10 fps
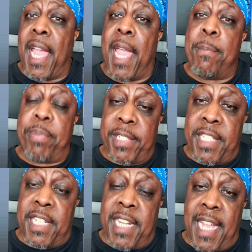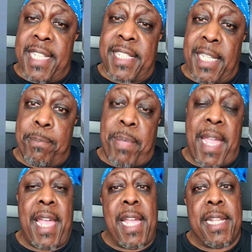and put it in a non-stick
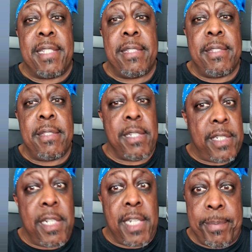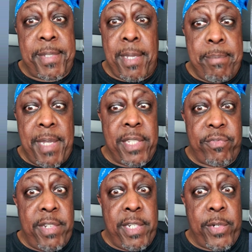pan to cook up something
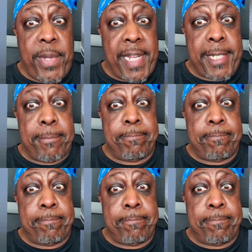else real quick.